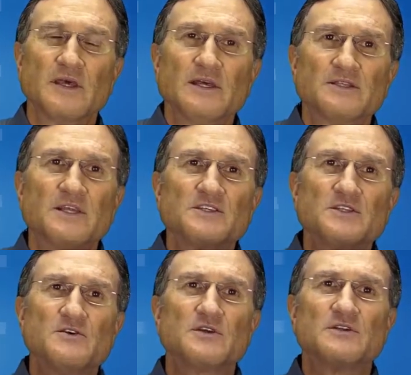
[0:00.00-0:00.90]

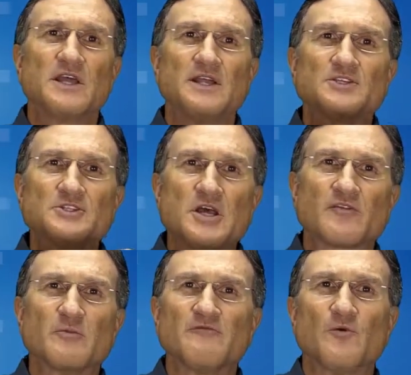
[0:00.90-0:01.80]
Disney U contains
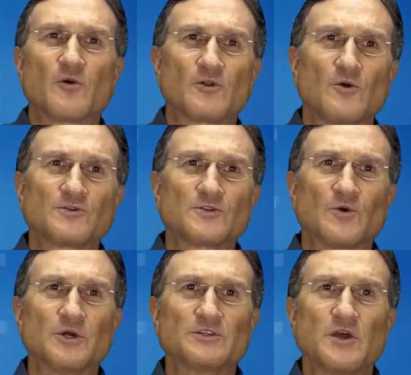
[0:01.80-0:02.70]
never-before-told
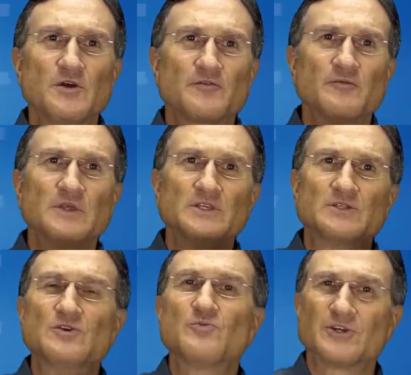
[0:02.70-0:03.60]
stories from these
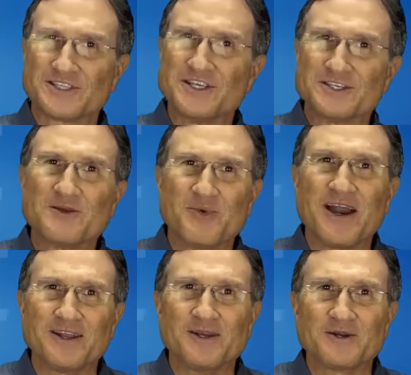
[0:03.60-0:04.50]
numerous Disney
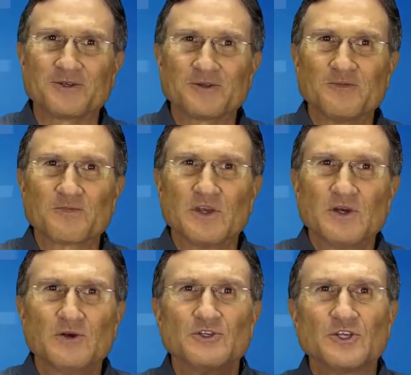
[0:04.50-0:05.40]
pioneers
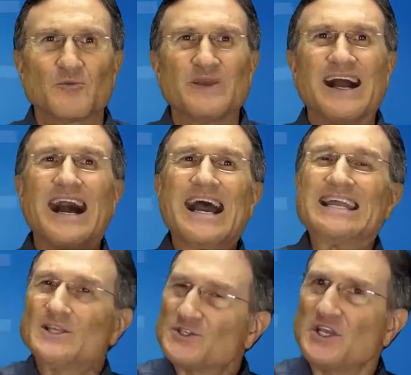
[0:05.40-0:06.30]
who share
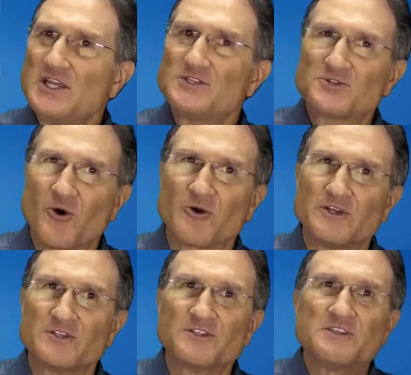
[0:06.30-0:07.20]
behind-the-scenes
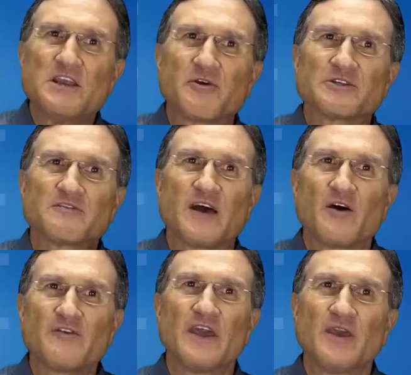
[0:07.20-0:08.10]
stories and secrets of how
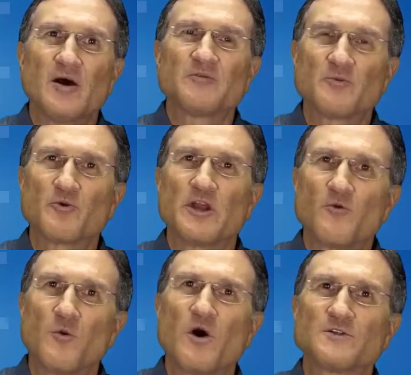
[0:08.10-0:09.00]
they helped
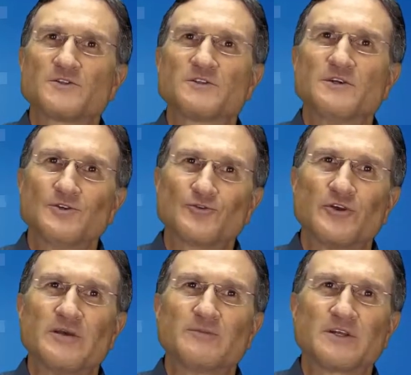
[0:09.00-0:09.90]
bring Walt's
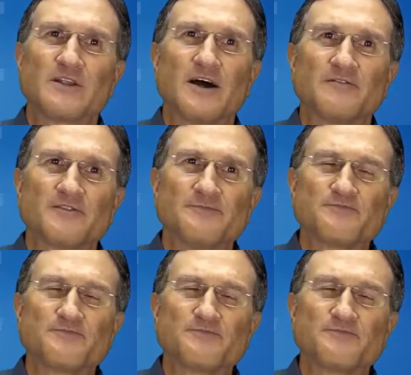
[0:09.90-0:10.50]
dream to life.